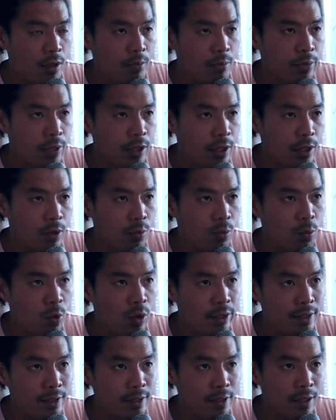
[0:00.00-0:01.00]
but it
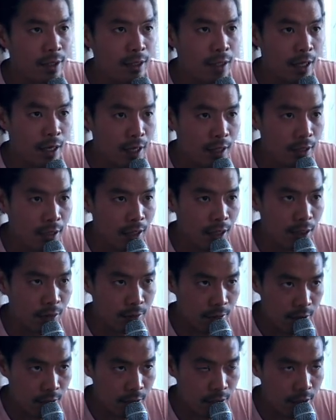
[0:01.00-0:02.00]
wasn't the line that I
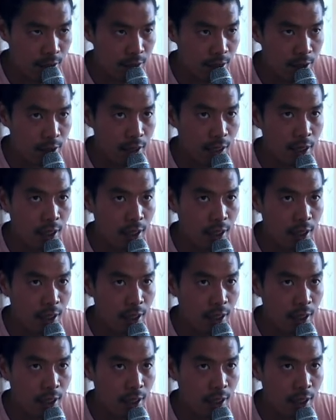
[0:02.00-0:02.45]
was intending.